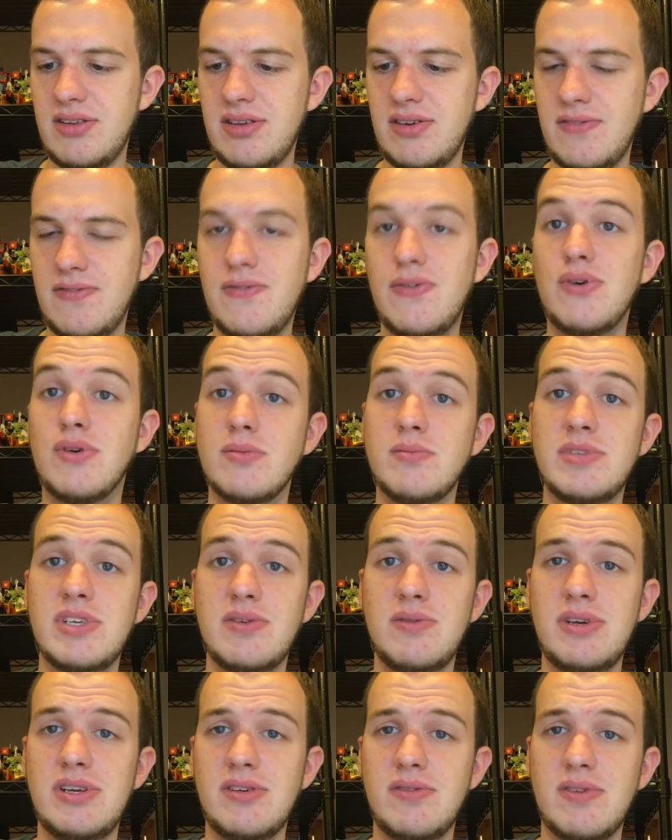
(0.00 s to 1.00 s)
forms that
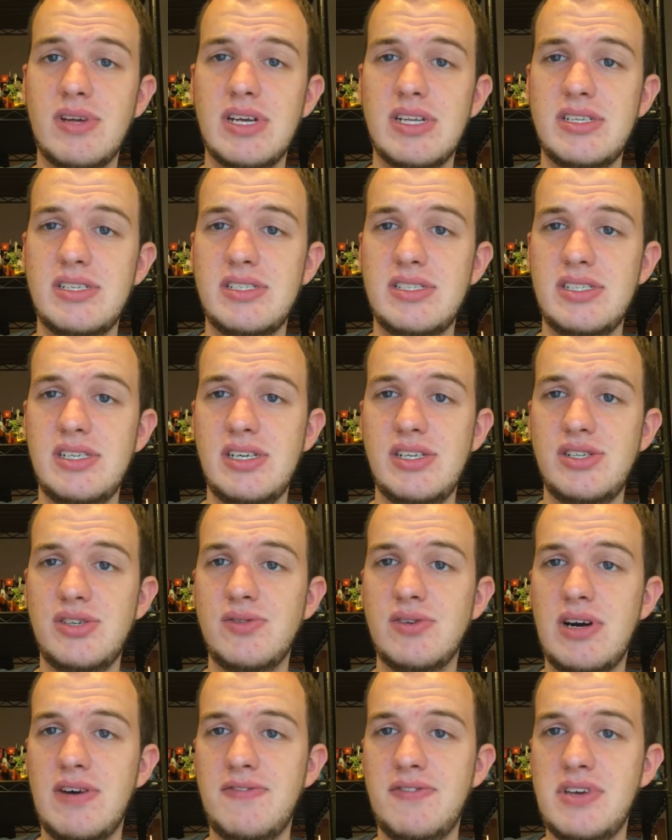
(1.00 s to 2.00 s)
we don't get to see too
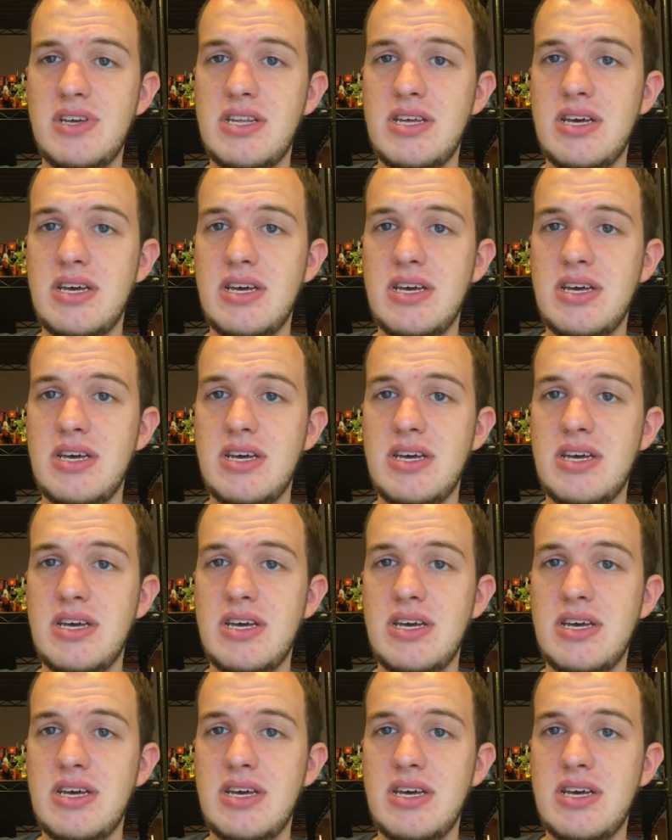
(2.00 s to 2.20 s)
often,